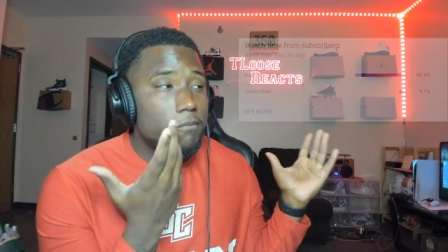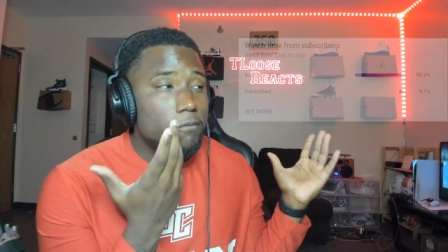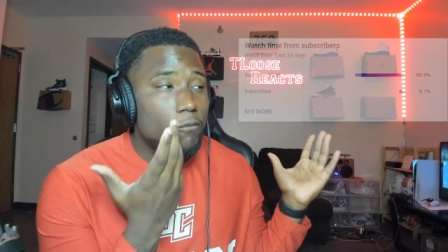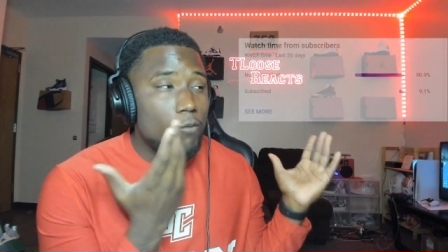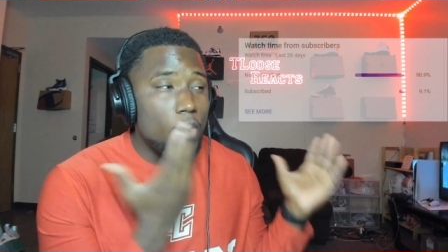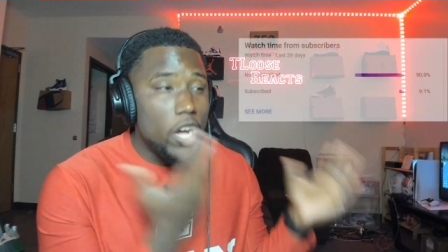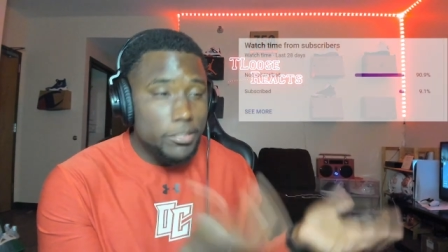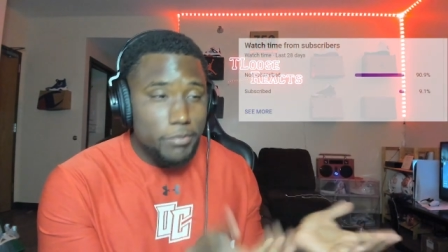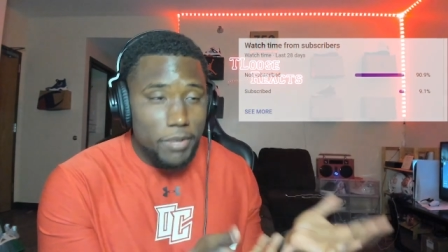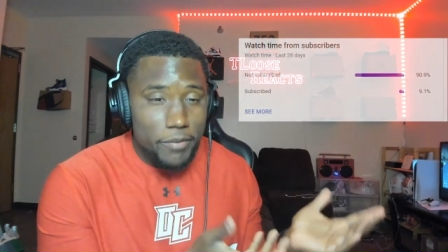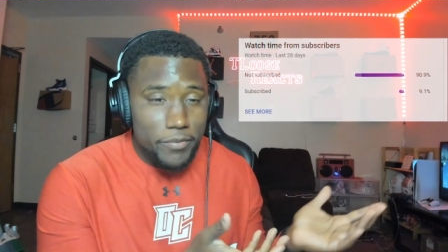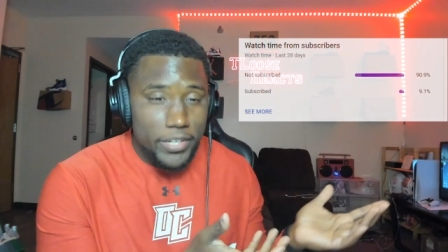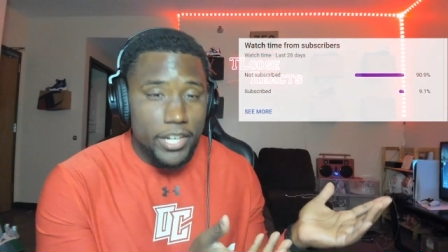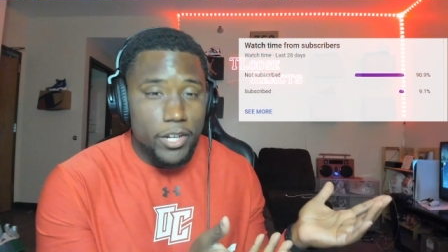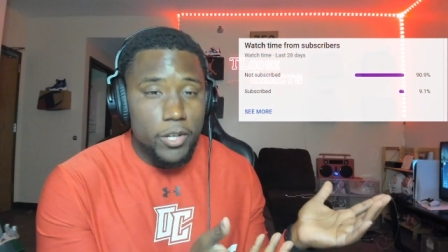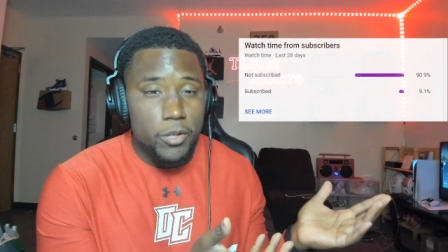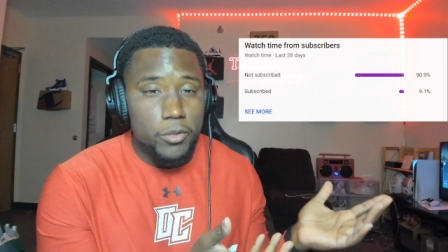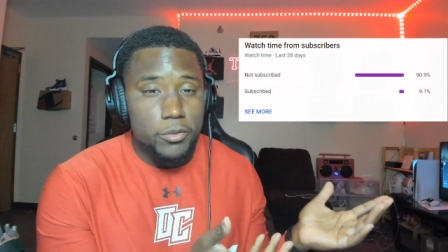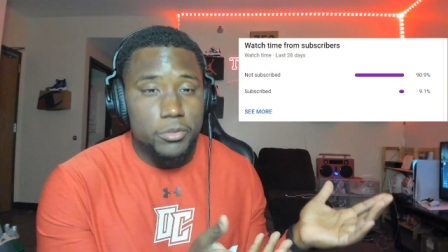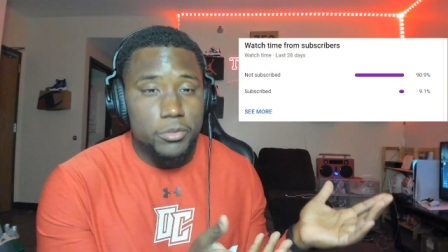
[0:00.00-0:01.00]
watch my
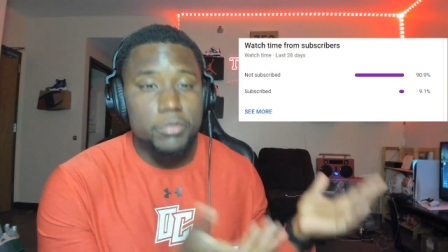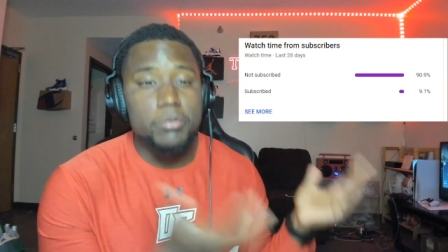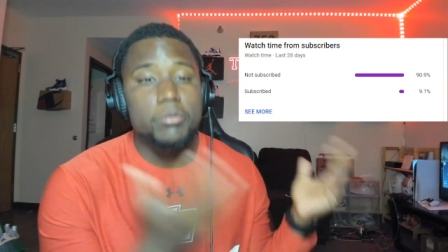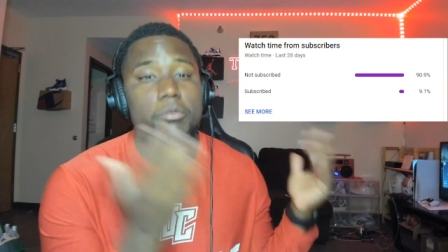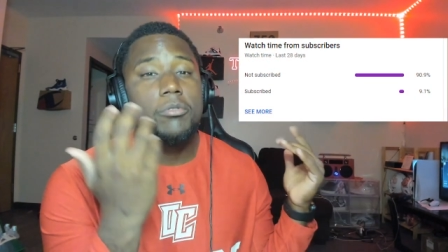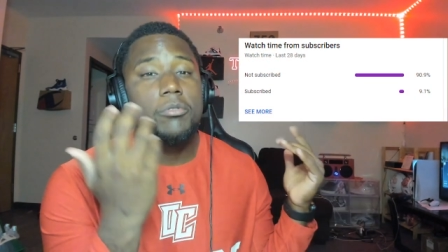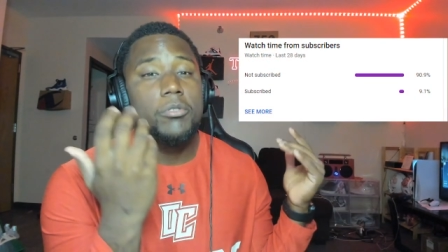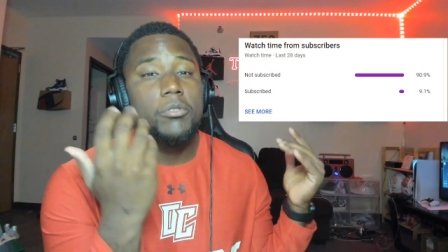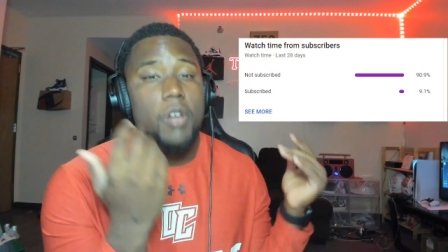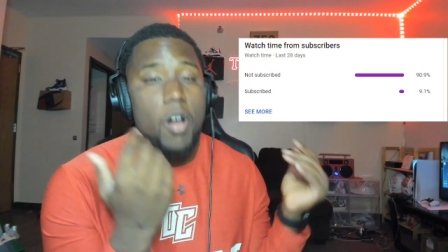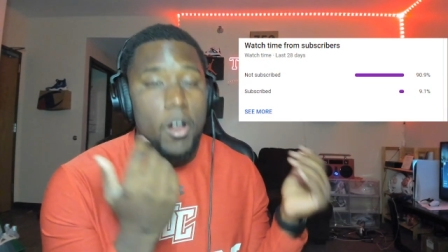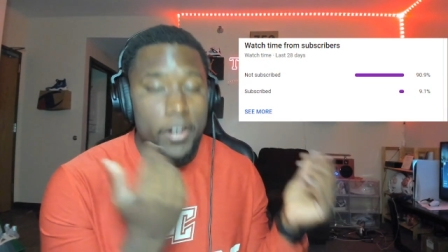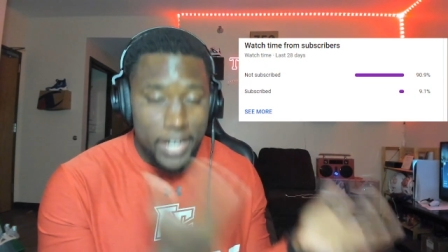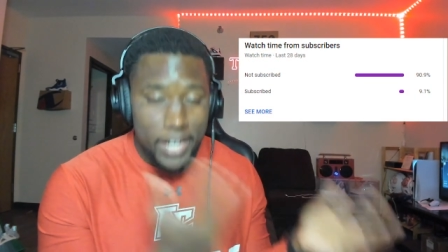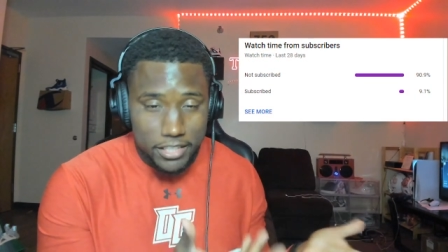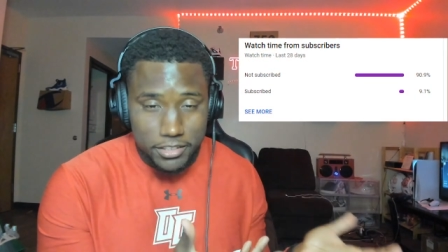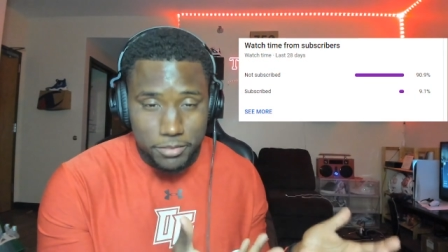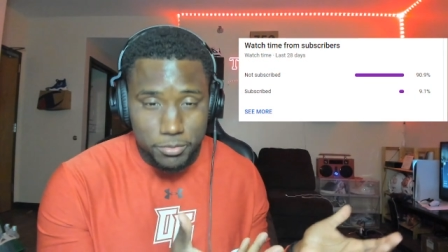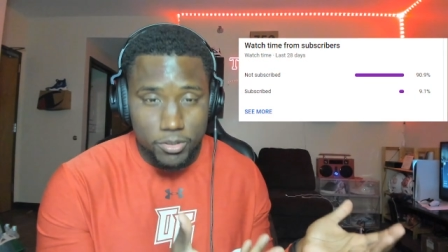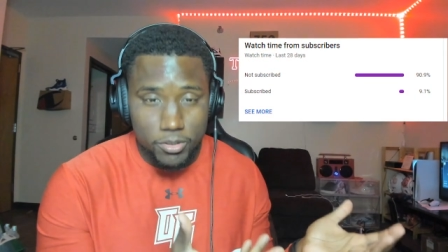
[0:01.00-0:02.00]
videos are
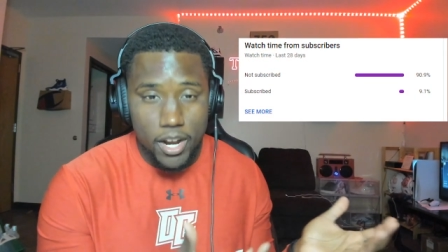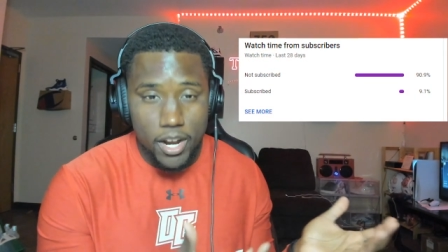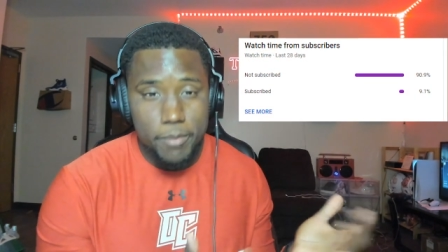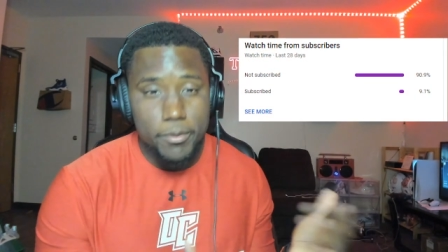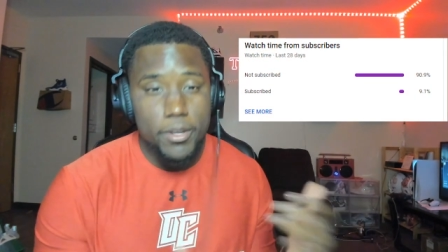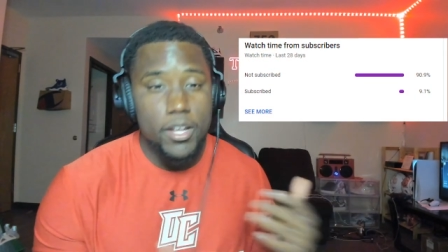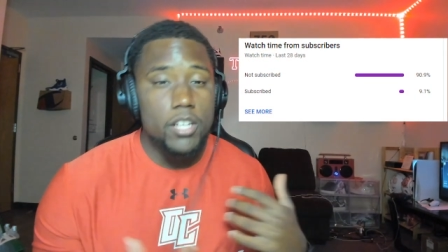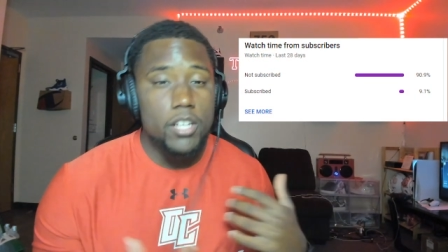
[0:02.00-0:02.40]
not subscribed.